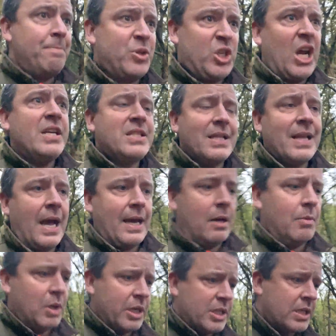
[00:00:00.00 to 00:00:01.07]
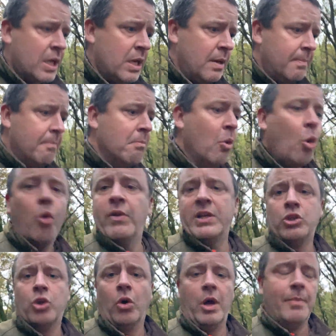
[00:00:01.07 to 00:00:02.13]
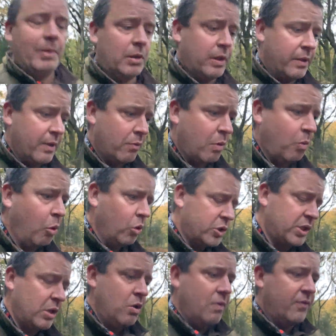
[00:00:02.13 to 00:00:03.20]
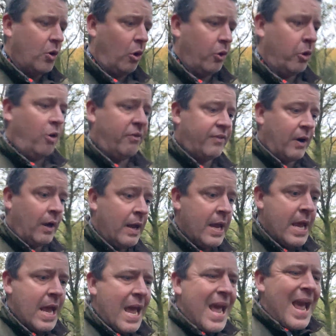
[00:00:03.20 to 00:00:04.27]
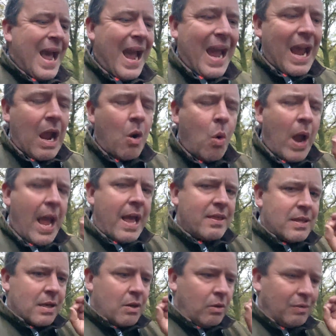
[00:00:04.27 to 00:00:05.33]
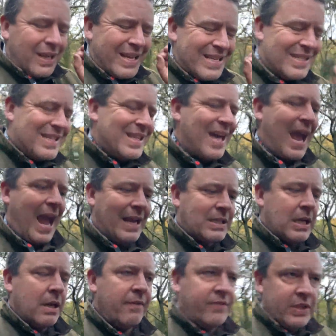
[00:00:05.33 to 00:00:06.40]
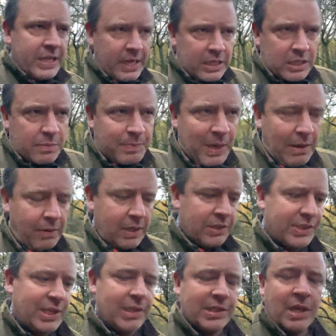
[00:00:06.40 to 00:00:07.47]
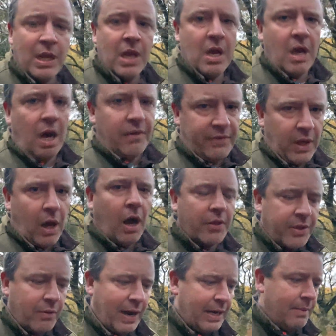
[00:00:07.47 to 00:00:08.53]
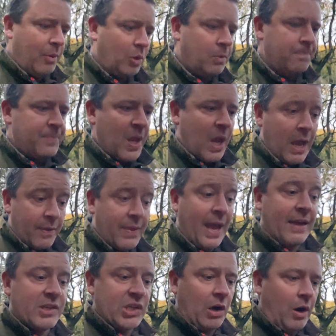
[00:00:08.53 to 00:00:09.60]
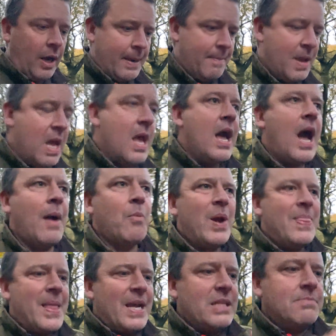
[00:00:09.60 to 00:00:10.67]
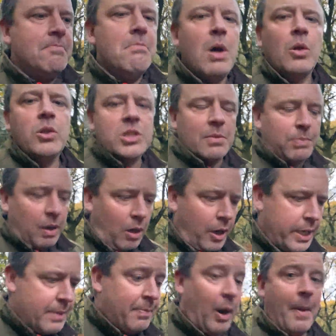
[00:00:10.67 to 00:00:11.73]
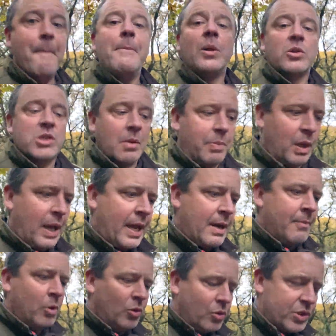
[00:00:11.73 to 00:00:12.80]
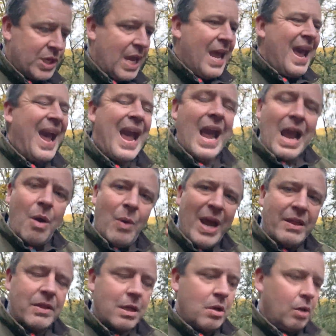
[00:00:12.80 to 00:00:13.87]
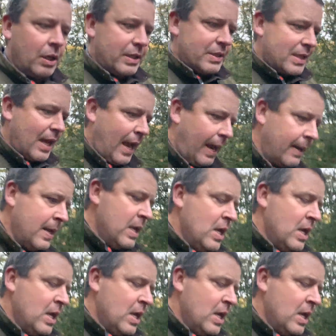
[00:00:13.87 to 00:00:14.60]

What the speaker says: chasing that animal is more enjoyable than the rewards that you've got on offer. How ethical is that for the experiences of the other animal at that time? And when that is multiplied by multiple animals, how ethical is that?